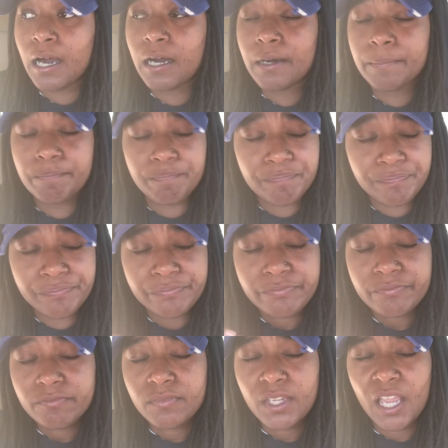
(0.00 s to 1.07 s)
up.
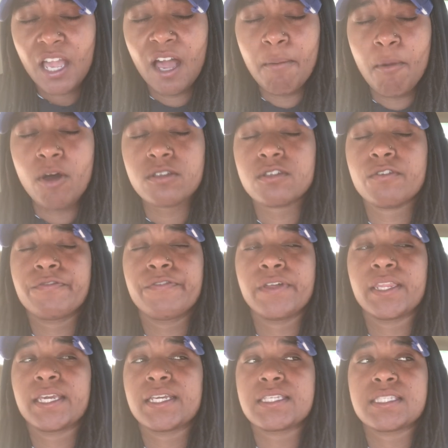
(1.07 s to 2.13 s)
I'm also
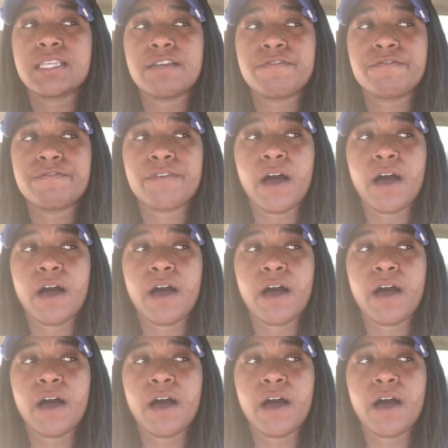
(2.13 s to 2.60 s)
feeling as if